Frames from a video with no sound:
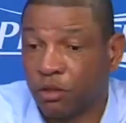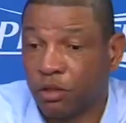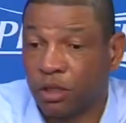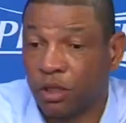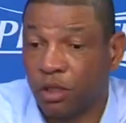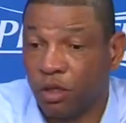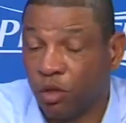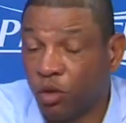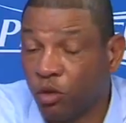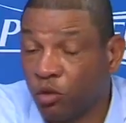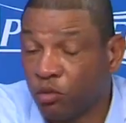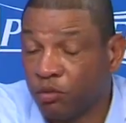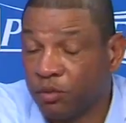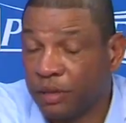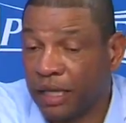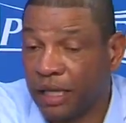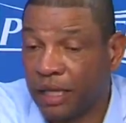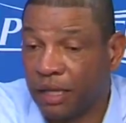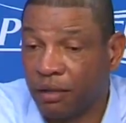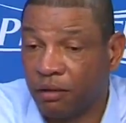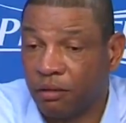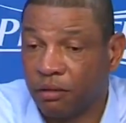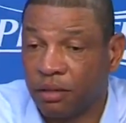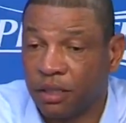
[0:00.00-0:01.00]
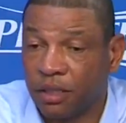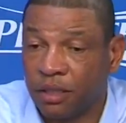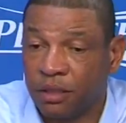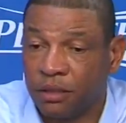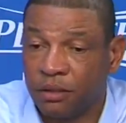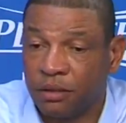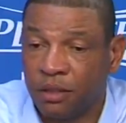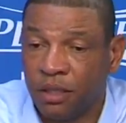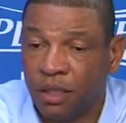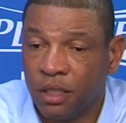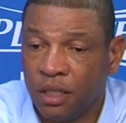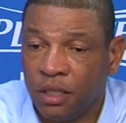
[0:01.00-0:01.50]
going home now,
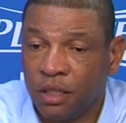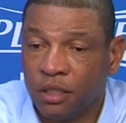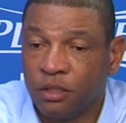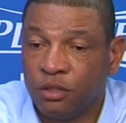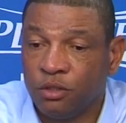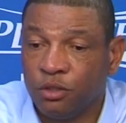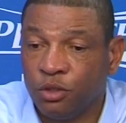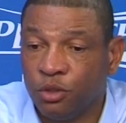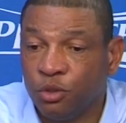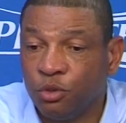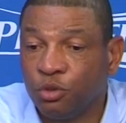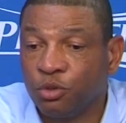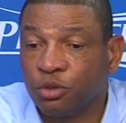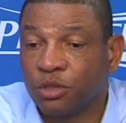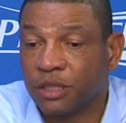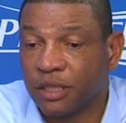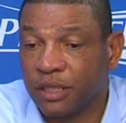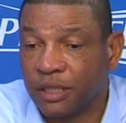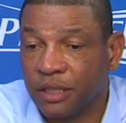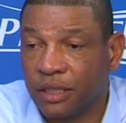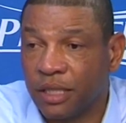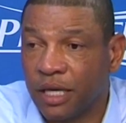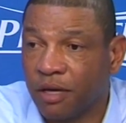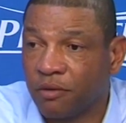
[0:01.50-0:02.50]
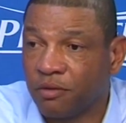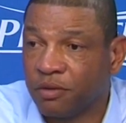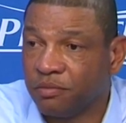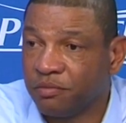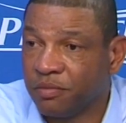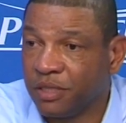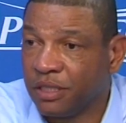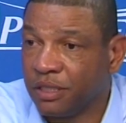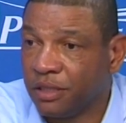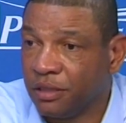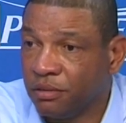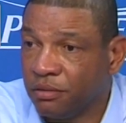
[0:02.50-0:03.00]
and usually that
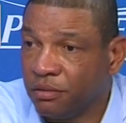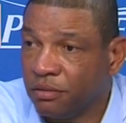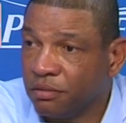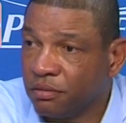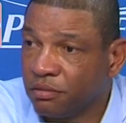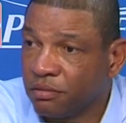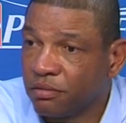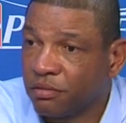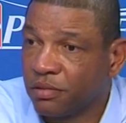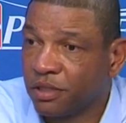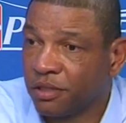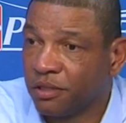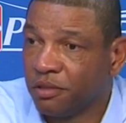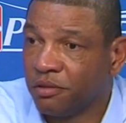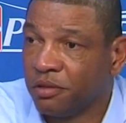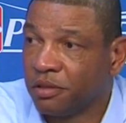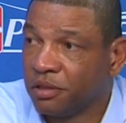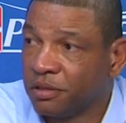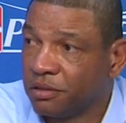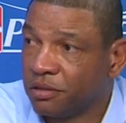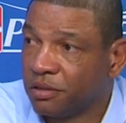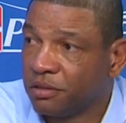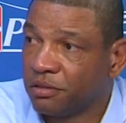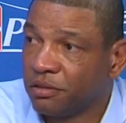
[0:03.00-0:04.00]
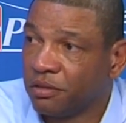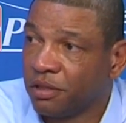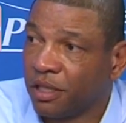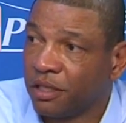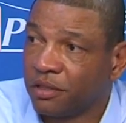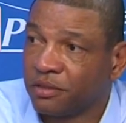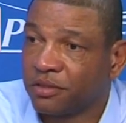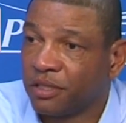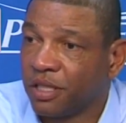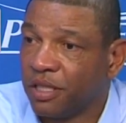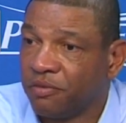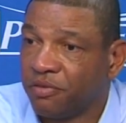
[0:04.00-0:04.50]
would mean we're going to
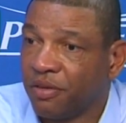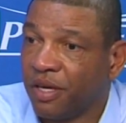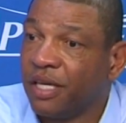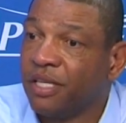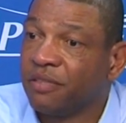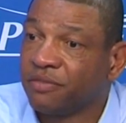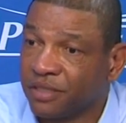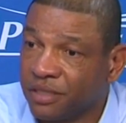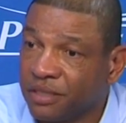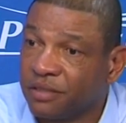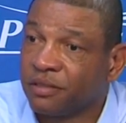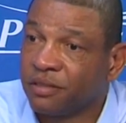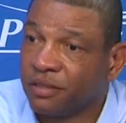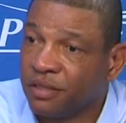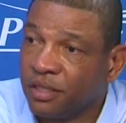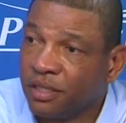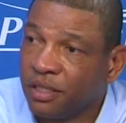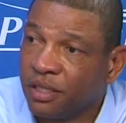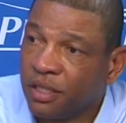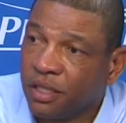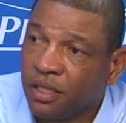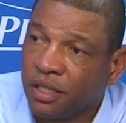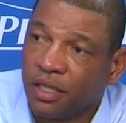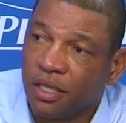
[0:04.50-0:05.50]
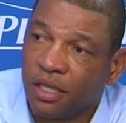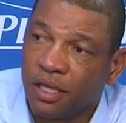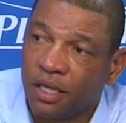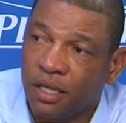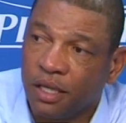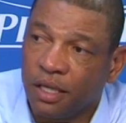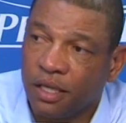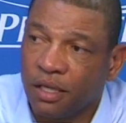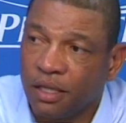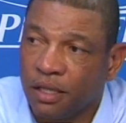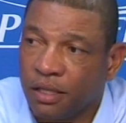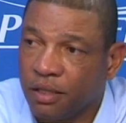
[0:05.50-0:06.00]
our safe haven.
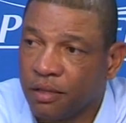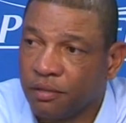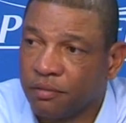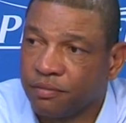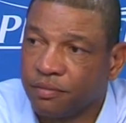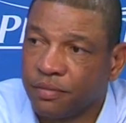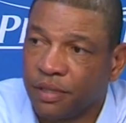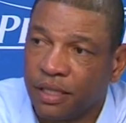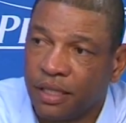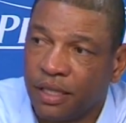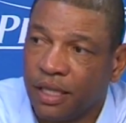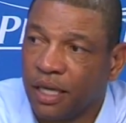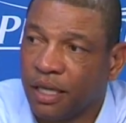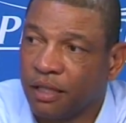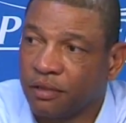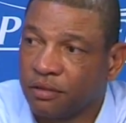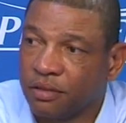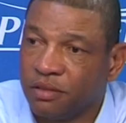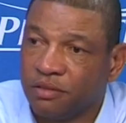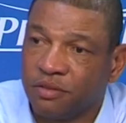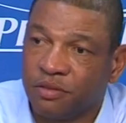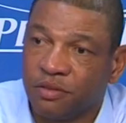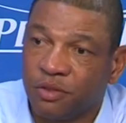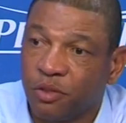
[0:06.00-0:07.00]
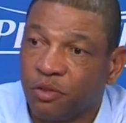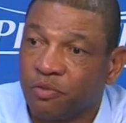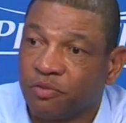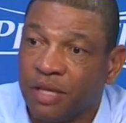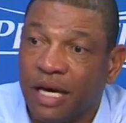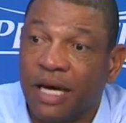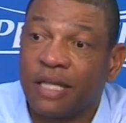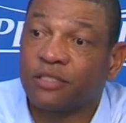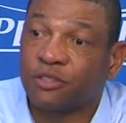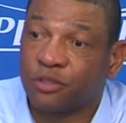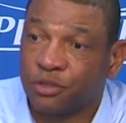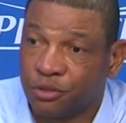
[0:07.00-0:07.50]
Um, and I don't even know
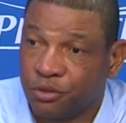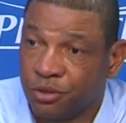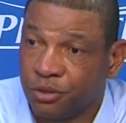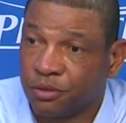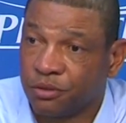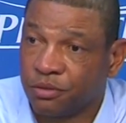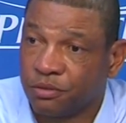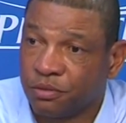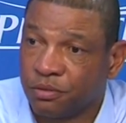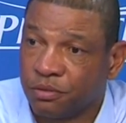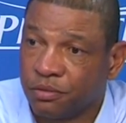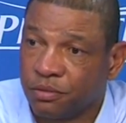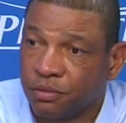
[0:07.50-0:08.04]
if that's true.